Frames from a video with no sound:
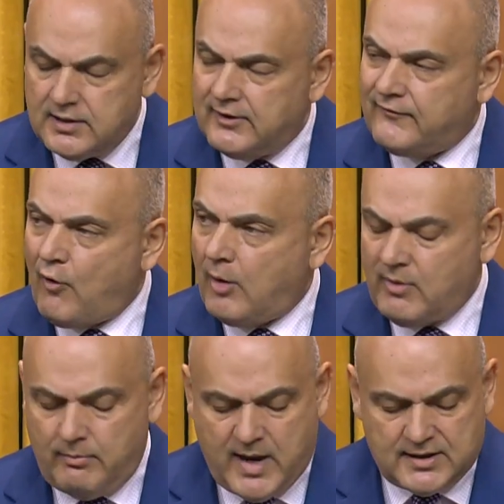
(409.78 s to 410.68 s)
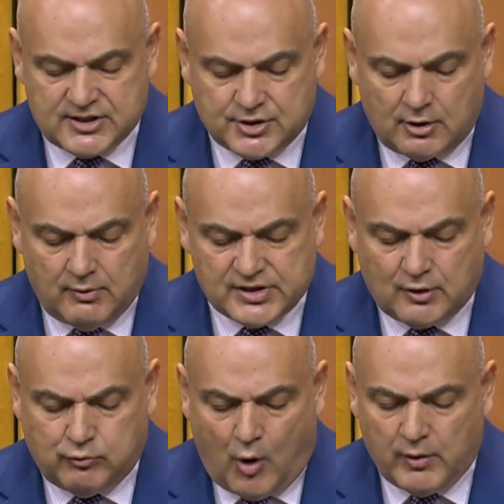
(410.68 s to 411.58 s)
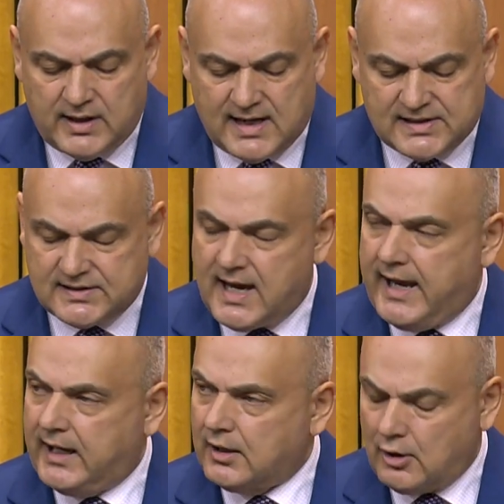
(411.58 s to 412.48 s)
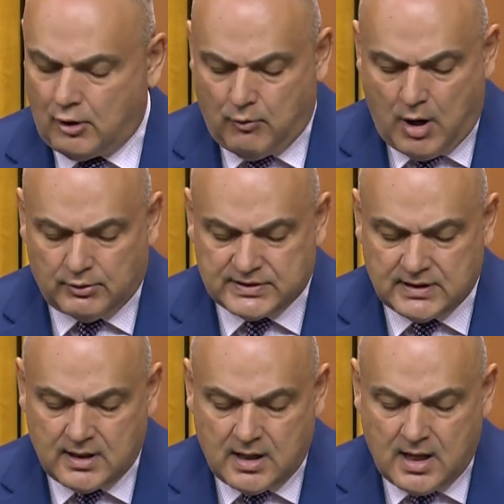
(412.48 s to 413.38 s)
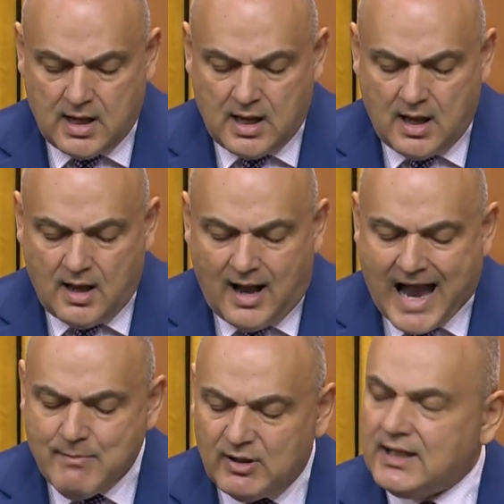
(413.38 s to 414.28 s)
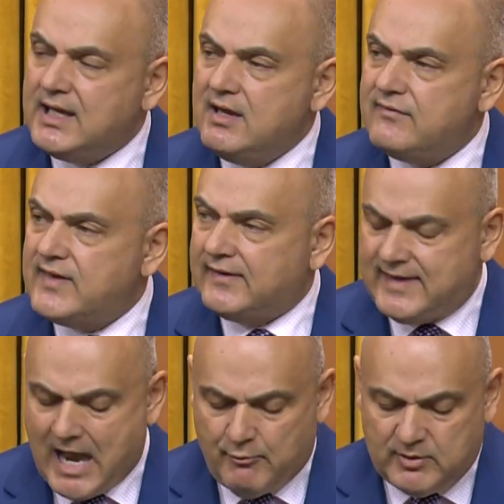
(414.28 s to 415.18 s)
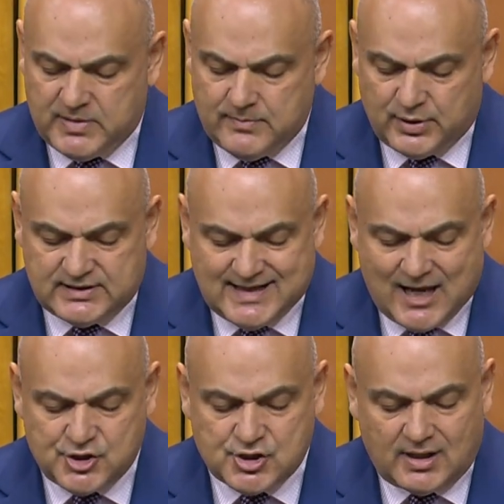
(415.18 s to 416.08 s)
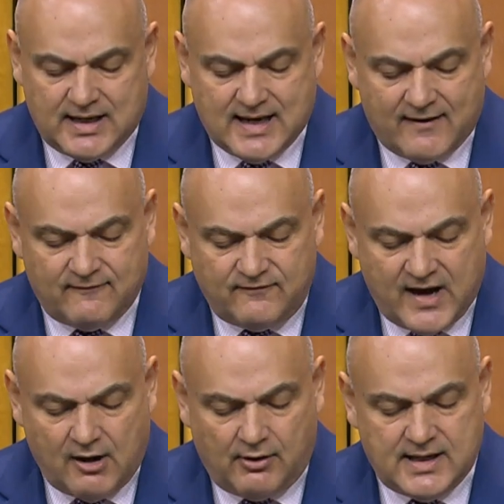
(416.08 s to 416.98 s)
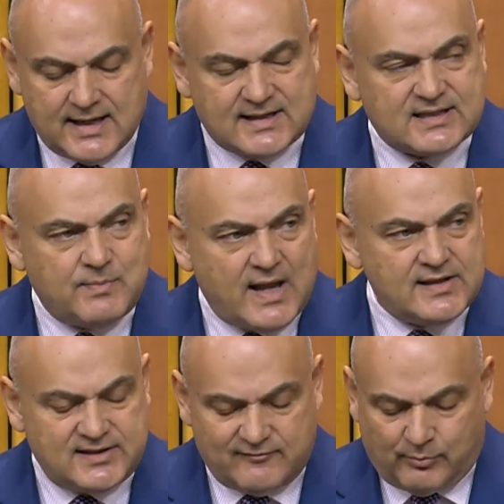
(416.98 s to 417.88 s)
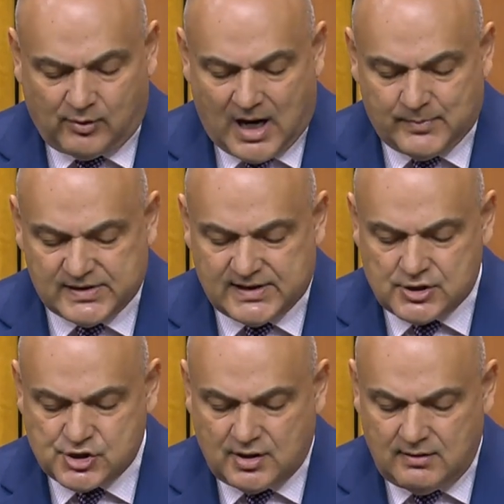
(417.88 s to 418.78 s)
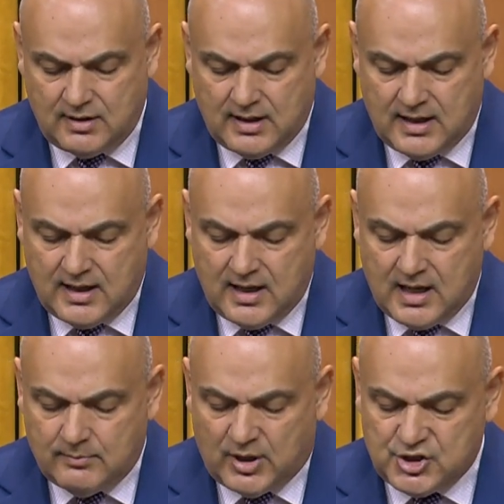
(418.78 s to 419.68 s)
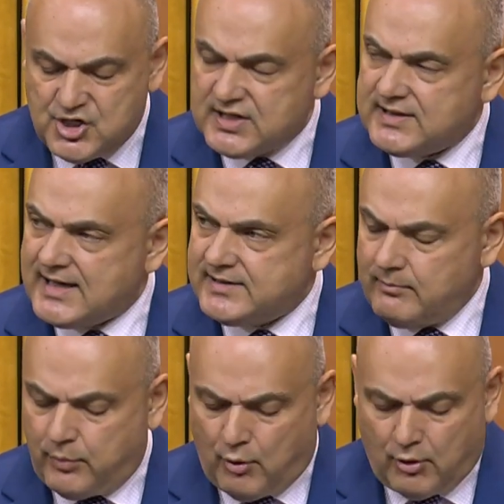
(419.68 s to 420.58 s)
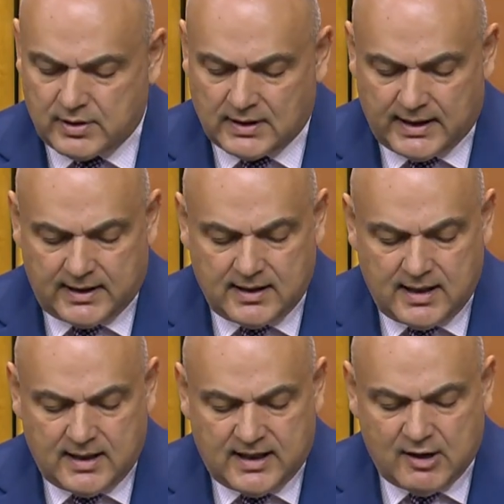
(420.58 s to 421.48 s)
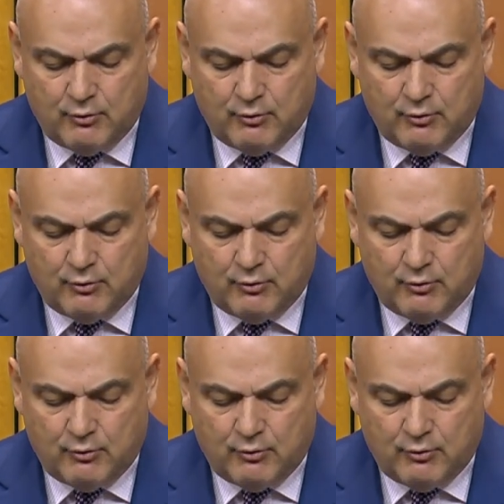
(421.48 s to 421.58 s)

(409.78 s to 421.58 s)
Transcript: The former minister was quoted as saying, quote, "I believe that would be potentially a very expensive proposition, but just as importantly, it